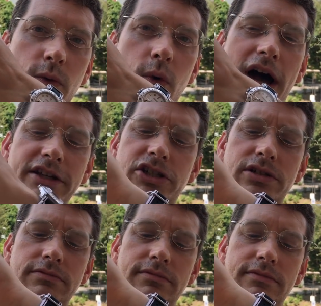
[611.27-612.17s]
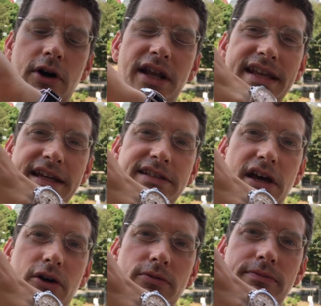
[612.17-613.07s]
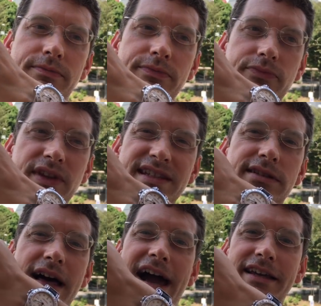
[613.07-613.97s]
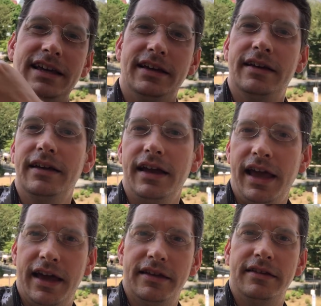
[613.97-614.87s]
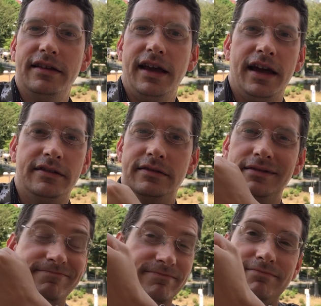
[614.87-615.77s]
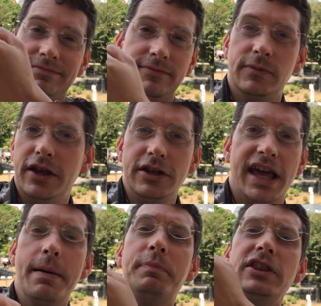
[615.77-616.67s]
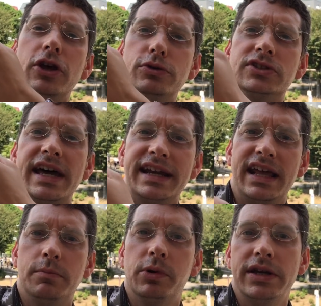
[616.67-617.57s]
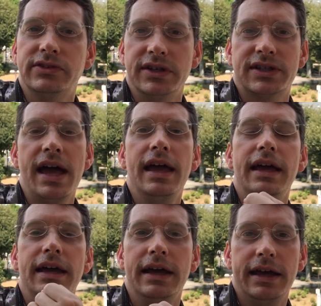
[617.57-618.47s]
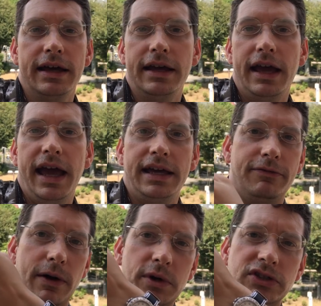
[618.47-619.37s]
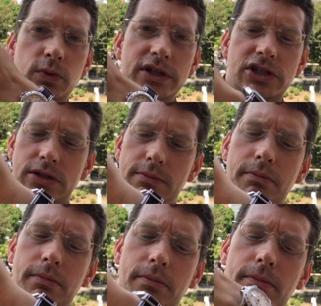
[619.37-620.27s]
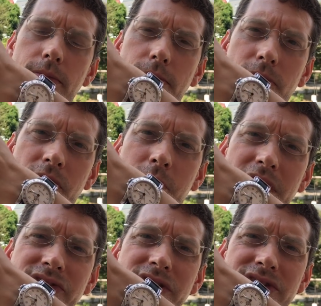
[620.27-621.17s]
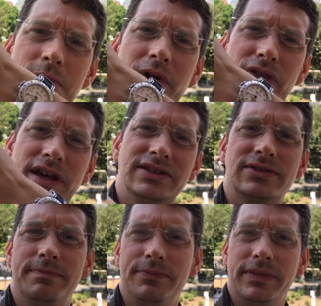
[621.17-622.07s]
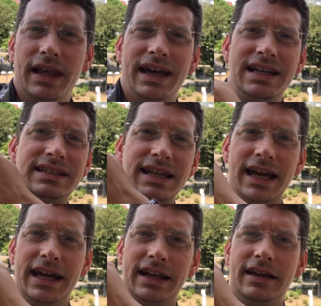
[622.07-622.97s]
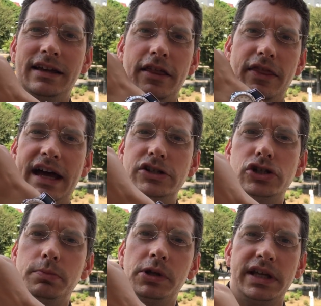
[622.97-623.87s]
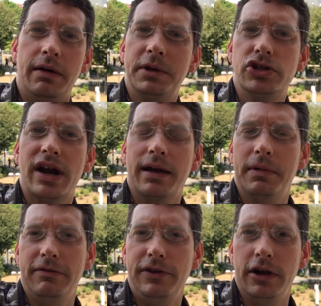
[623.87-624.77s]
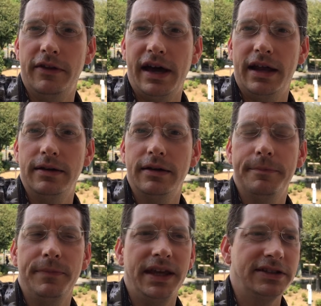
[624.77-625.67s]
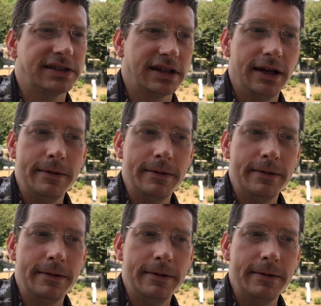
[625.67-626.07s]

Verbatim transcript: watch on a NATO is lacking, and and you can't beat those dedicated bracelets. Hey, if I want to switch the bracelets up with us, I need to get that Jubilee. I've been dragging my feet on that. It's,